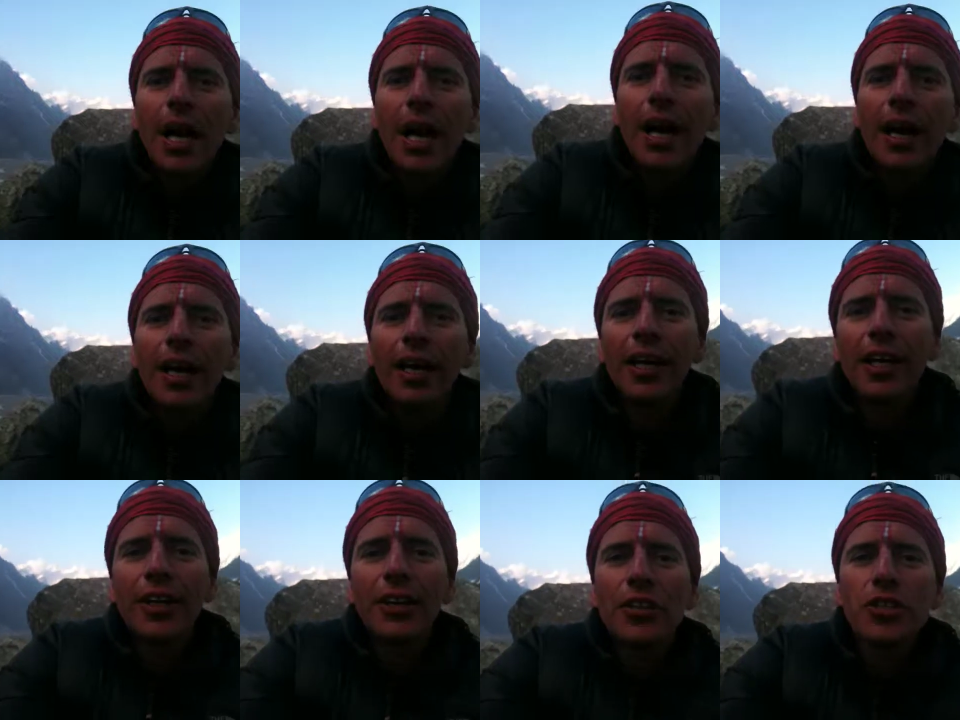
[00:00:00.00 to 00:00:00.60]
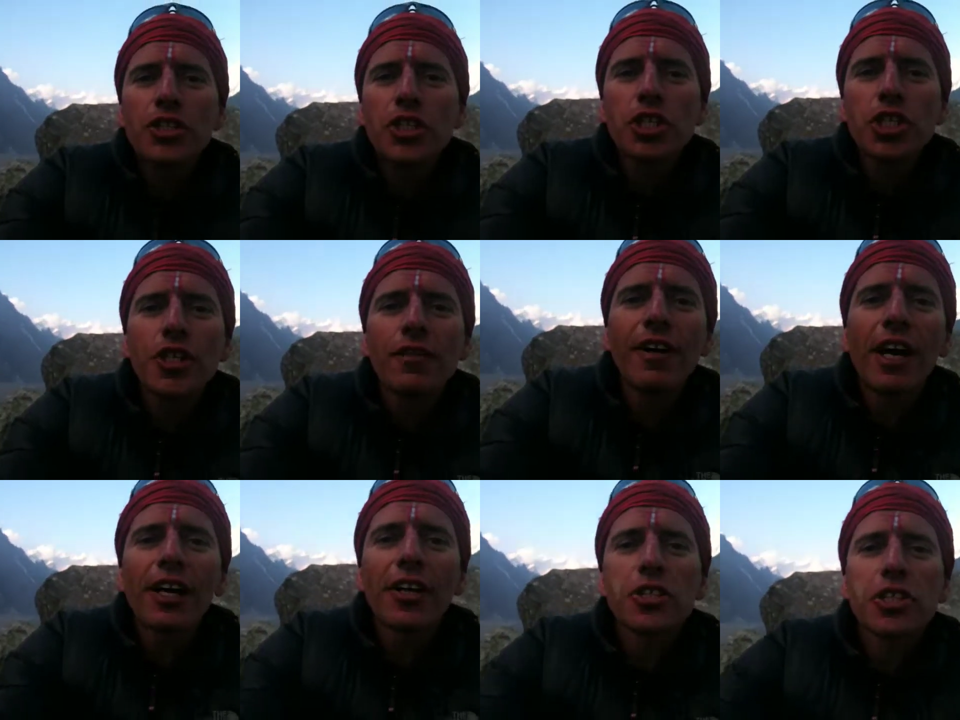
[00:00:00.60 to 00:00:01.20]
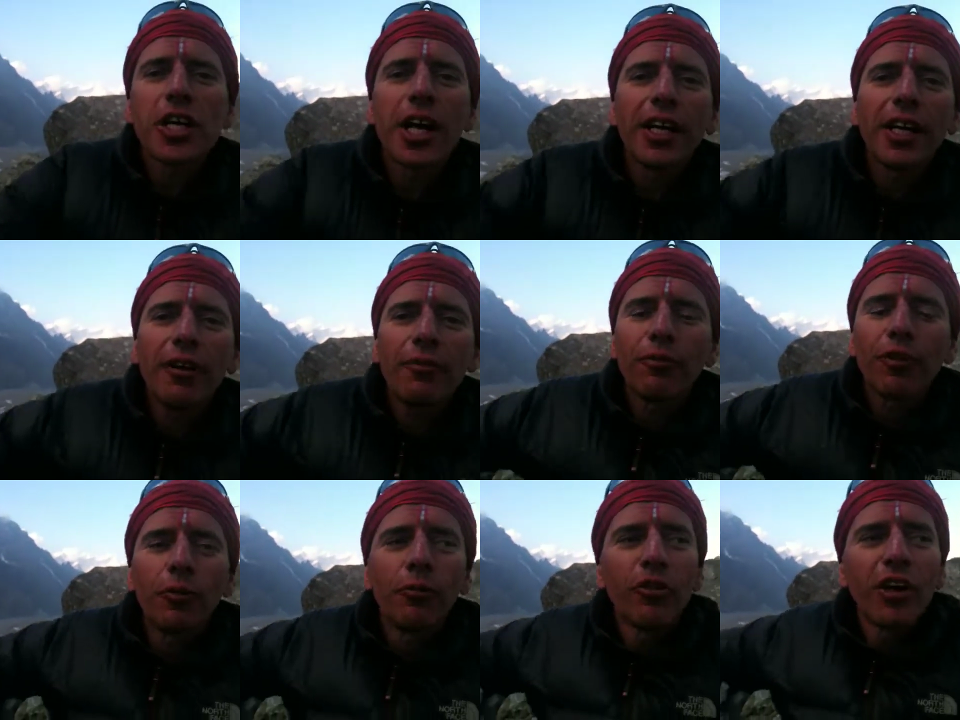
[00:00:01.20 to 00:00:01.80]
Hi, this is Shiva Rajaya
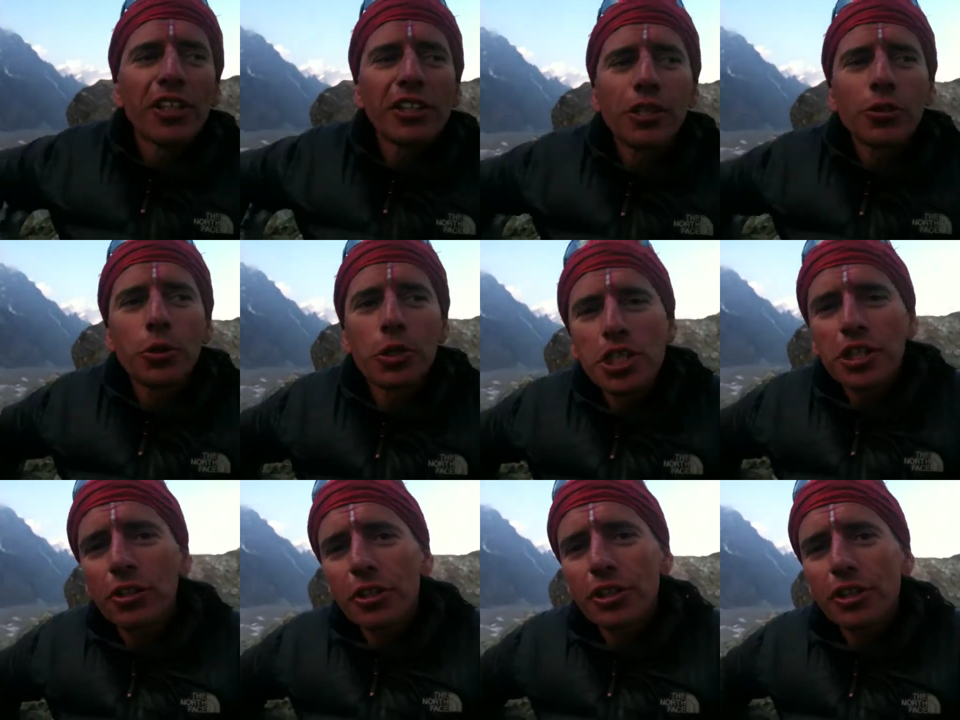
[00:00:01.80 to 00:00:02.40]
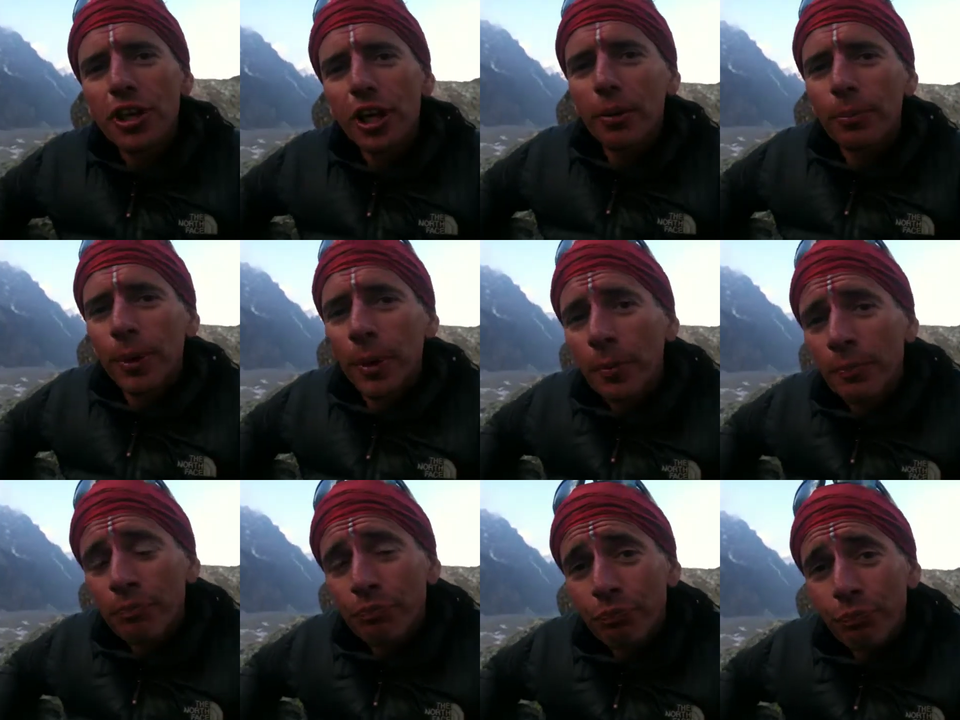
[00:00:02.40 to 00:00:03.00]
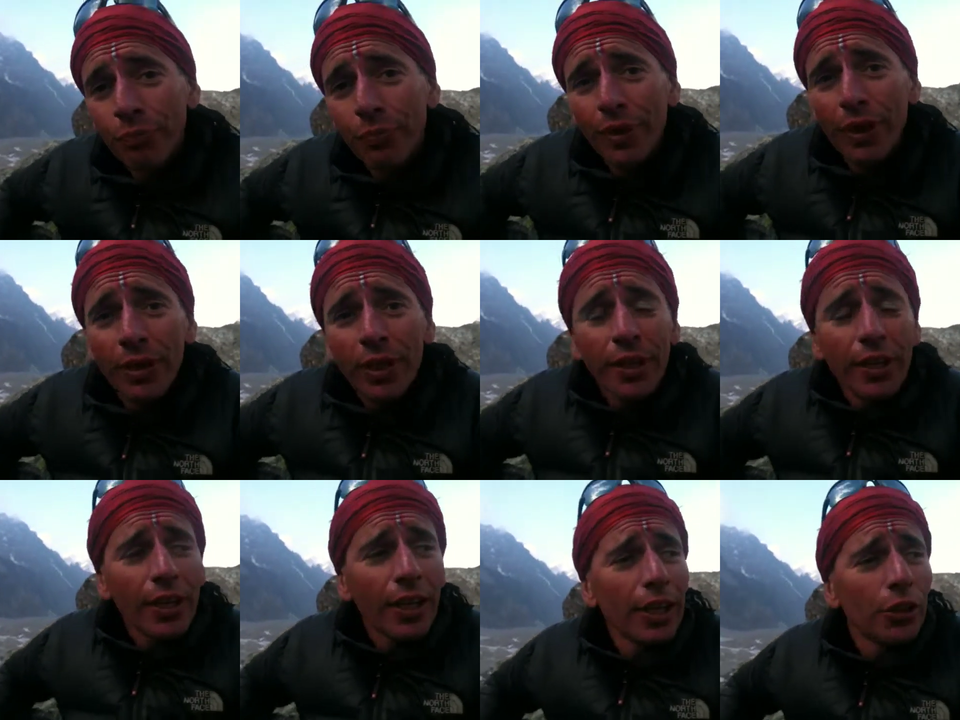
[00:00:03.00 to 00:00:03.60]
from vitalcoaching.com.
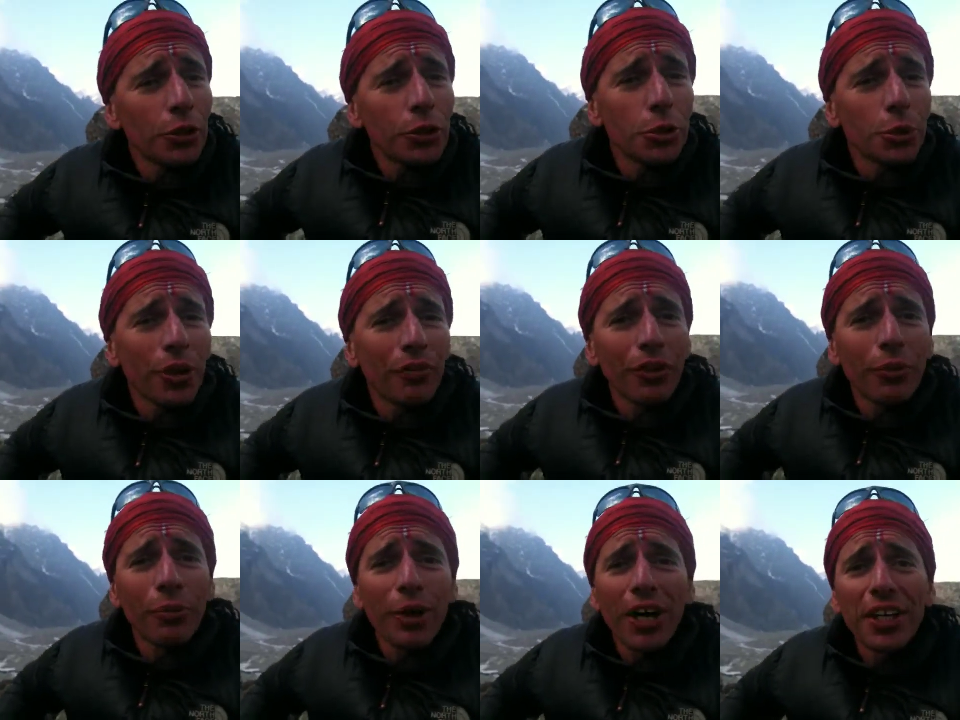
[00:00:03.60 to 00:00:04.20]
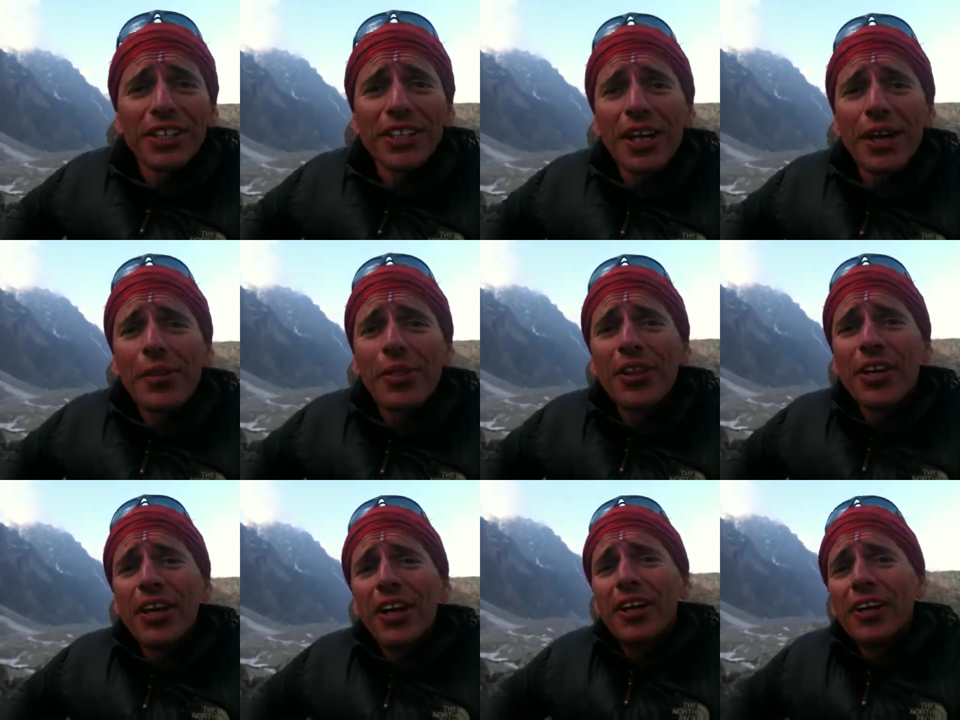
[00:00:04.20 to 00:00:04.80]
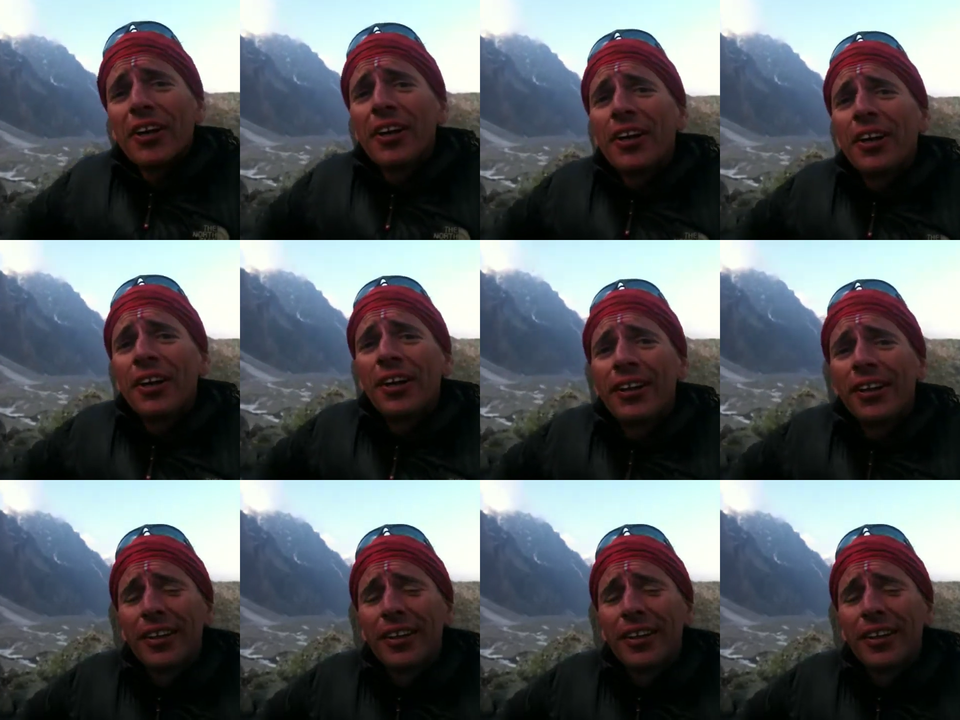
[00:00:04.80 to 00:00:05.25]
Hello to everybody out there.